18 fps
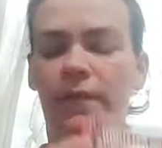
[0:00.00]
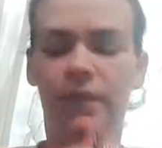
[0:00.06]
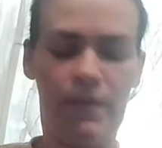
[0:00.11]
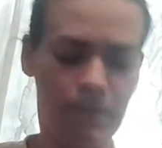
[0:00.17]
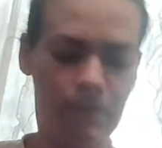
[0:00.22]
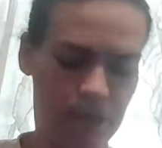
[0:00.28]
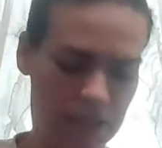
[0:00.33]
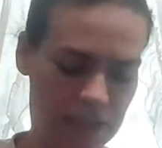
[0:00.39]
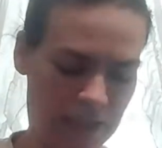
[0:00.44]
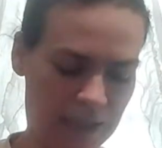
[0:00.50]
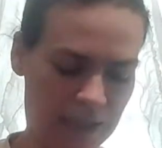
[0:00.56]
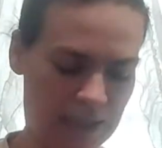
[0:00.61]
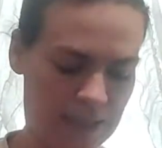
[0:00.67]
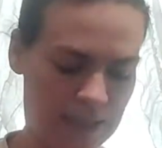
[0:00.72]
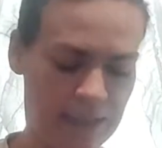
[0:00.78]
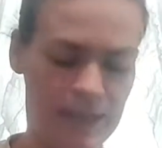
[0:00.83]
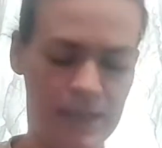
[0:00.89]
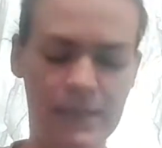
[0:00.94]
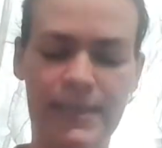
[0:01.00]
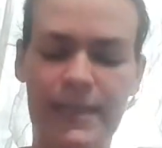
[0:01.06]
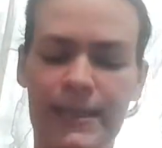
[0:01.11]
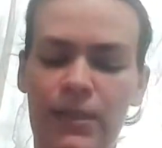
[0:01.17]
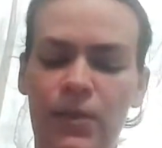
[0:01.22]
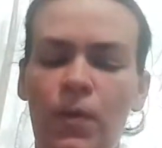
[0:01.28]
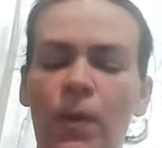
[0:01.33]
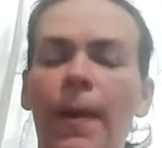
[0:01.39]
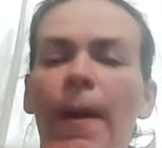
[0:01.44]
of them to collect there. It
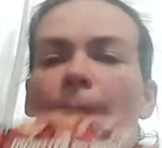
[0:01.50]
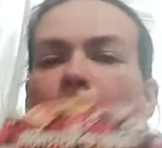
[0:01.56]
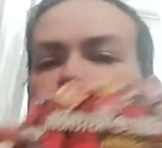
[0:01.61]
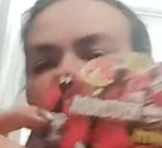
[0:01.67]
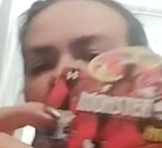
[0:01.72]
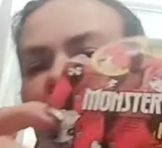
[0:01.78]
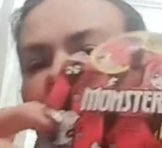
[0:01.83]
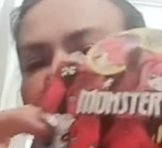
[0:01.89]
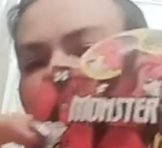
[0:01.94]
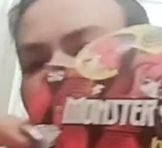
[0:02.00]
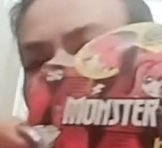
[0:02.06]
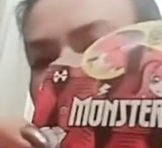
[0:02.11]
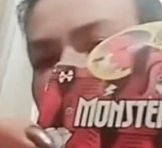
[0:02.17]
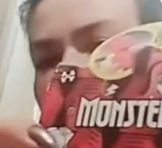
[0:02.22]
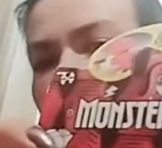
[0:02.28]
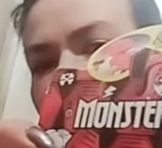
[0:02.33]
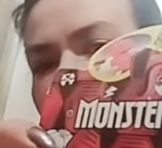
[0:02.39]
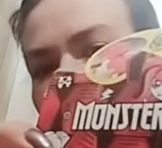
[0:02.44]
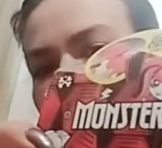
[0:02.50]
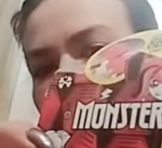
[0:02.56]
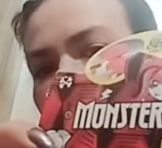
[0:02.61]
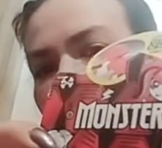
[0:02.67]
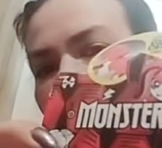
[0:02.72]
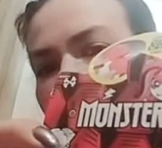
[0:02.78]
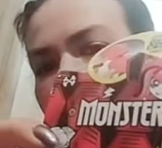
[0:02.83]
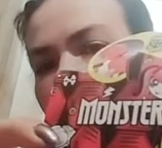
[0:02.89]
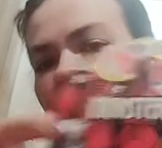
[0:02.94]
says a mini, 70
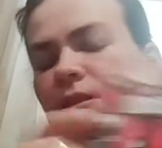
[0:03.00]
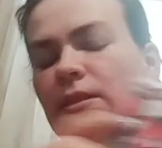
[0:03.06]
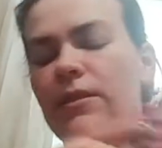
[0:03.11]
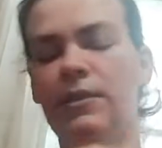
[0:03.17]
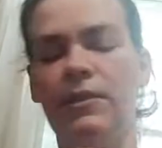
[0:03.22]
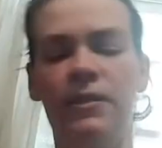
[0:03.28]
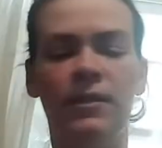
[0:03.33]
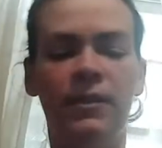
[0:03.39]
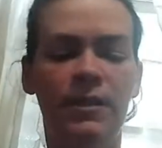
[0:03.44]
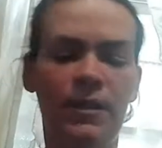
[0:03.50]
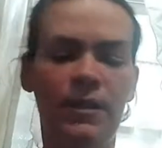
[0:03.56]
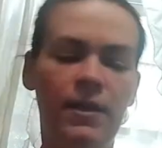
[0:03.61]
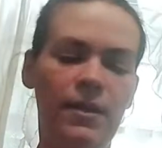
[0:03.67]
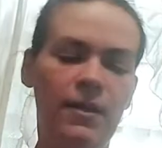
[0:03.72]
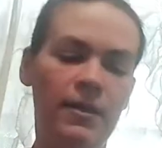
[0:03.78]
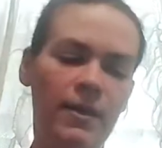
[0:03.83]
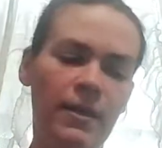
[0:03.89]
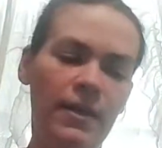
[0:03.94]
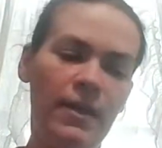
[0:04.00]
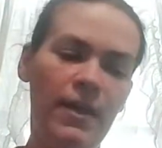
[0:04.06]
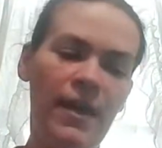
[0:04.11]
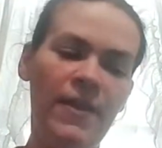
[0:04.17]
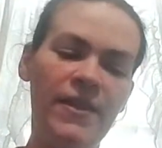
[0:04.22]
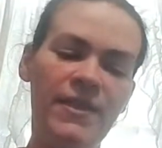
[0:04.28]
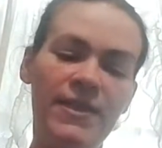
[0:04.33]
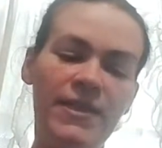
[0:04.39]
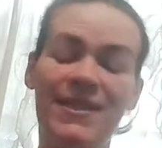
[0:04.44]
plus.
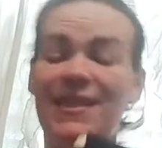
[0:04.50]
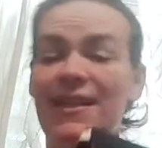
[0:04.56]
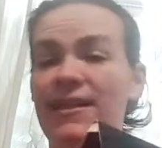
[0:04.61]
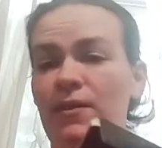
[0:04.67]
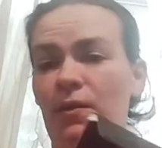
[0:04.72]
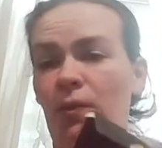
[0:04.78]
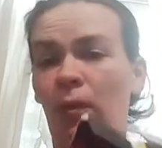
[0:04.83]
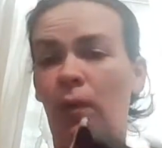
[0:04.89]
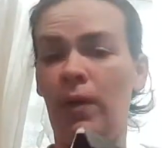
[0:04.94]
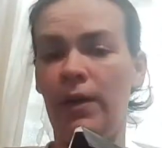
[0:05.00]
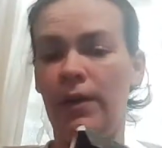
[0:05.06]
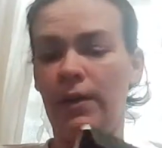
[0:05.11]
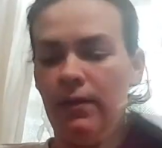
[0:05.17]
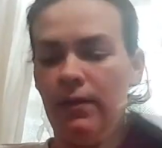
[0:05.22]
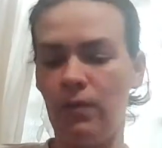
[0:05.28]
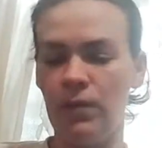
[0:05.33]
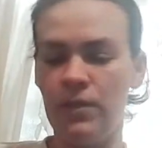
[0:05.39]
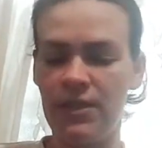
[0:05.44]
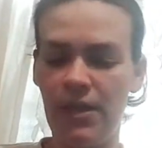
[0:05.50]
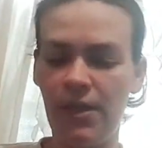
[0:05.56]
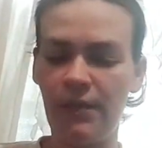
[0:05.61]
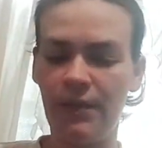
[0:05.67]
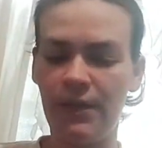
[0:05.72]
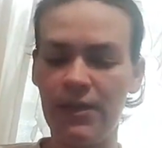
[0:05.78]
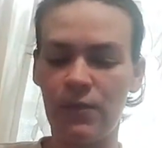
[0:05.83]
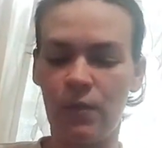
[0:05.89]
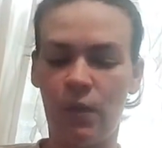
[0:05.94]
And this is season one, or
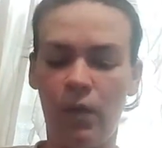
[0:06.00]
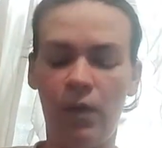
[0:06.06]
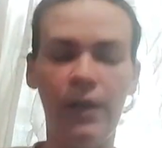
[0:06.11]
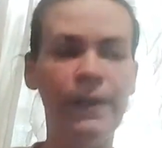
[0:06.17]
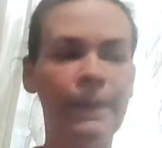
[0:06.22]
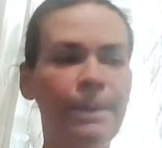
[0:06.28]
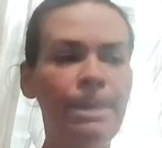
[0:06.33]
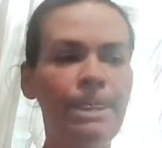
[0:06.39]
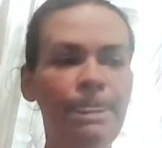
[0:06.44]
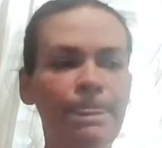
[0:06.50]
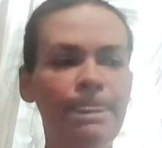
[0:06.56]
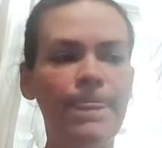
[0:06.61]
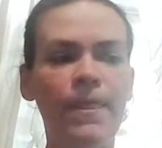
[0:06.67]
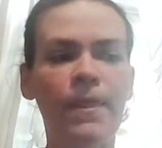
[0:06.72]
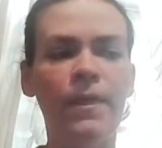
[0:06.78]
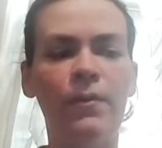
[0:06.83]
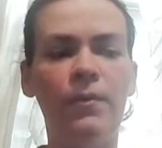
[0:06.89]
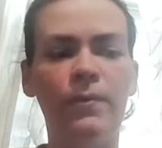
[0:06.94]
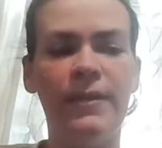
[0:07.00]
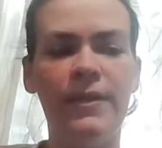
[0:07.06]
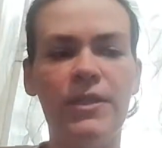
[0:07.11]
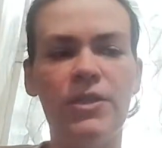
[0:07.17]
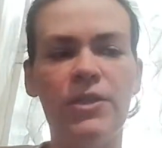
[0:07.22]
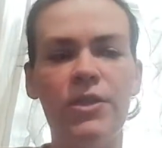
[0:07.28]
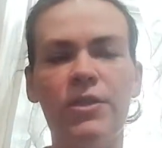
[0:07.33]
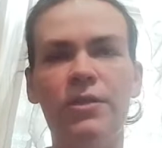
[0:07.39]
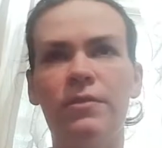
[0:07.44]
series one,
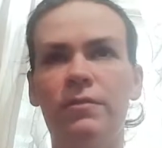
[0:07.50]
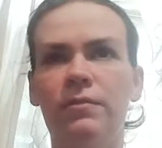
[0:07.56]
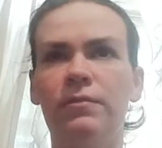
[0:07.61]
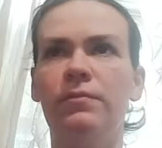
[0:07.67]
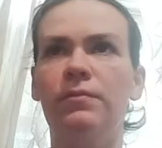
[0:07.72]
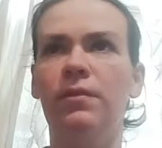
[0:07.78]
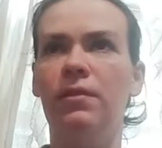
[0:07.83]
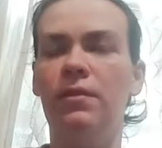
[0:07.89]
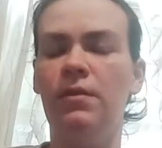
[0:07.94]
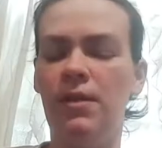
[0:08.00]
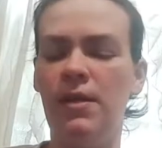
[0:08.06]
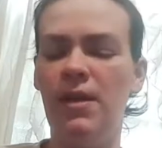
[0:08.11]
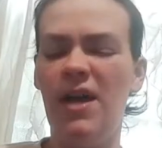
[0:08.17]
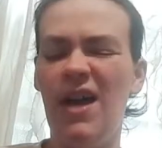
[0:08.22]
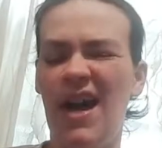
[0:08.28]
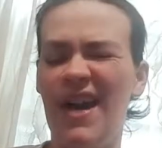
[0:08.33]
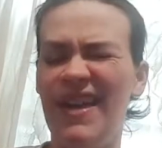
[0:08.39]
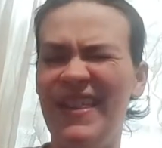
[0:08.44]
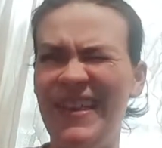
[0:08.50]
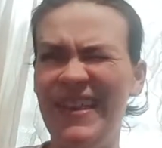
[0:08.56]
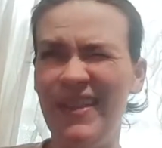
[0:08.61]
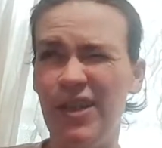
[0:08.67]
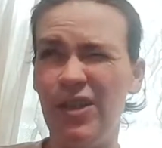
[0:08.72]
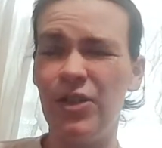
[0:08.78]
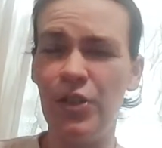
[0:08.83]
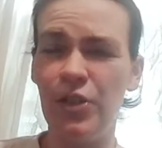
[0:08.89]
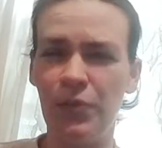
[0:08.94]
which I
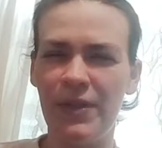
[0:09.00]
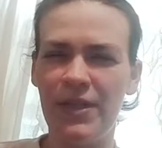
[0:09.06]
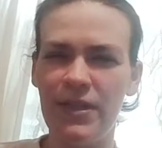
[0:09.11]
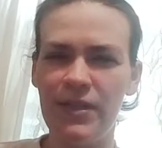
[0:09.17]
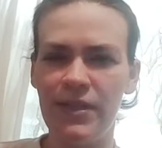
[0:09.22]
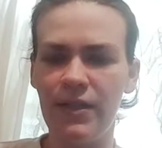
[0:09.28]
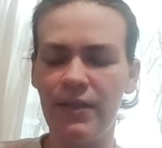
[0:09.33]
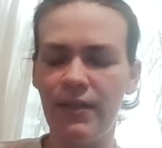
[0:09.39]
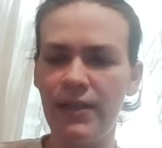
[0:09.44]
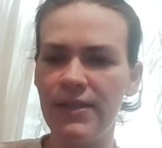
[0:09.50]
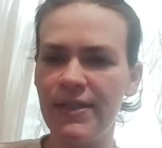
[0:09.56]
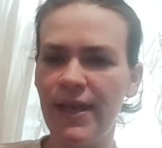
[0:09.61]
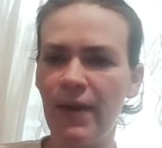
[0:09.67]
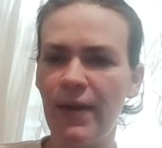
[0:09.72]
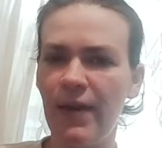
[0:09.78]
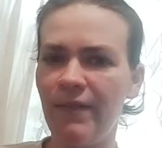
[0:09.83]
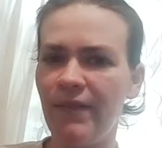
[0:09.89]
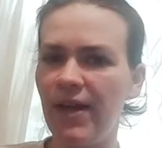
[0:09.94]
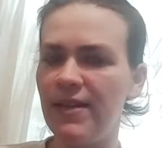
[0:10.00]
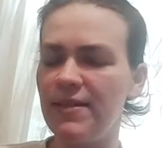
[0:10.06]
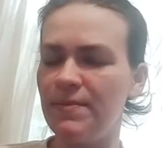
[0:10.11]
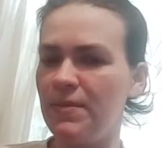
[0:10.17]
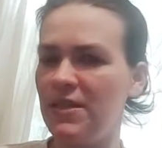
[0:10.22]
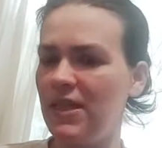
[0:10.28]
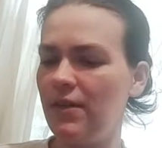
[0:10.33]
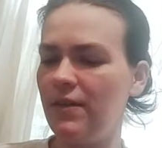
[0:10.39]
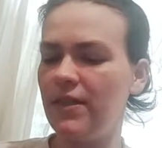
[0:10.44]
think there's 3 series out. I've got
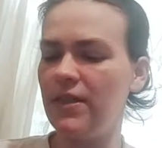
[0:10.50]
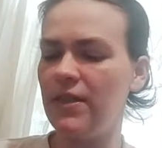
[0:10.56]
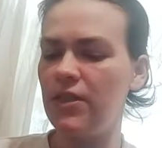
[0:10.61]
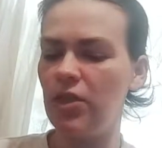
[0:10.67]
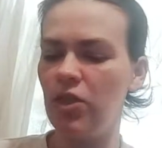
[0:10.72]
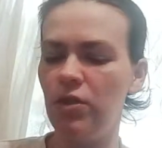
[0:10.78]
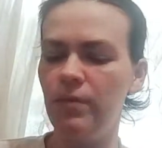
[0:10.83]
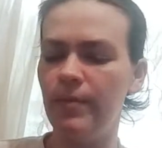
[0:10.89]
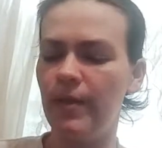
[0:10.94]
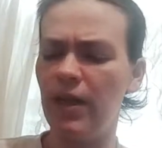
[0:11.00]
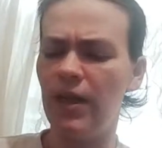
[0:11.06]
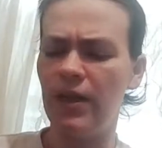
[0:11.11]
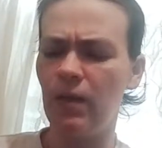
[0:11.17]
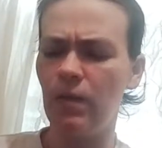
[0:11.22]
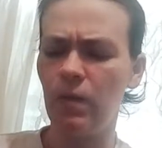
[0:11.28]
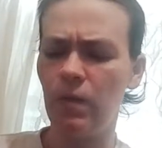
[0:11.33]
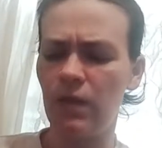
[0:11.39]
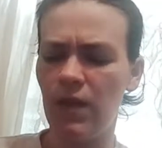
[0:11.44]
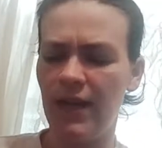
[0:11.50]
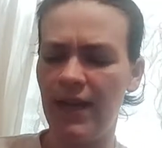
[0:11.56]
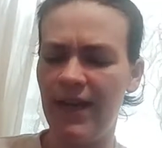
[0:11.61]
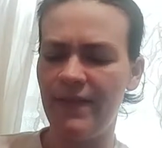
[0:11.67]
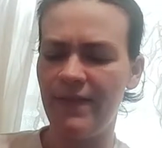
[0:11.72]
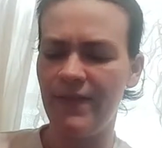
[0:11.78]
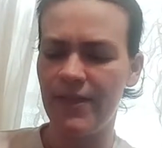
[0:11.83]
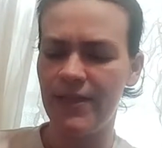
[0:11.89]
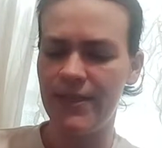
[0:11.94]
some series 2, but I don't think I
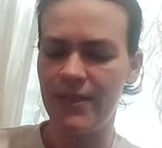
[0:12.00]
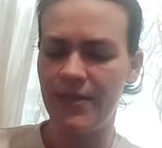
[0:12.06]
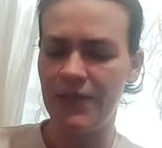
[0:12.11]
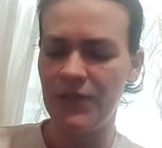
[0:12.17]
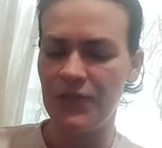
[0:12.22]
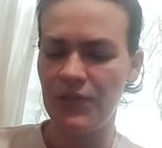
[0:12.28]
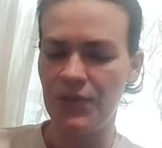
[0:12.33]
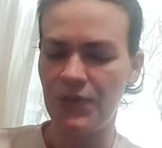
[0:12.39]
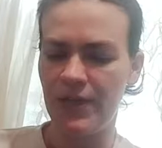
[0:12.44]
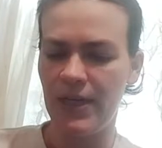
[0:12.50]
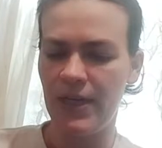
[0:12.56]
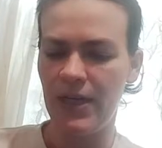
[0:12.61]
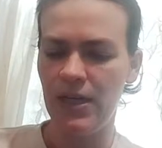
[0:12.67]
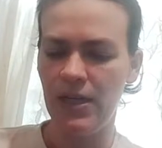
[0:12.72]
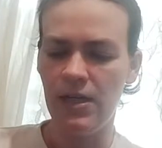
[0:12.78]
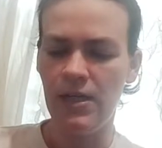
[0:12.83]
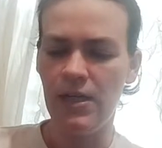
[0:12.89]
have any series 3.